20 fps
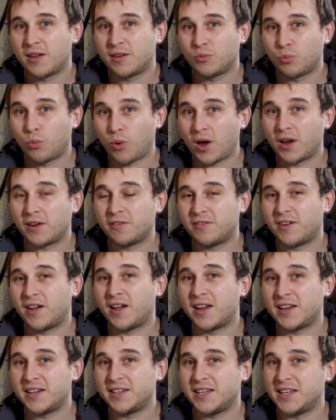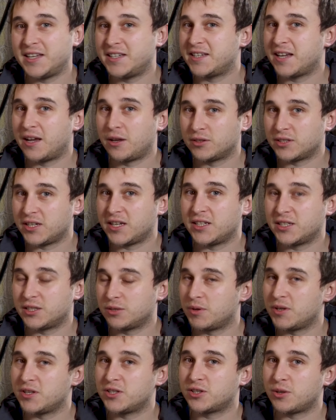Wi-Fi details
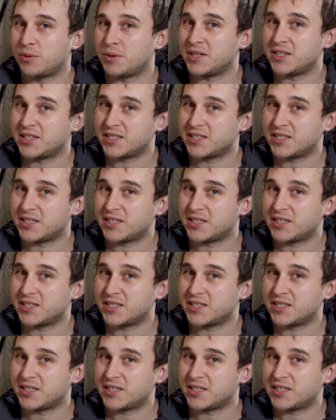into it so it's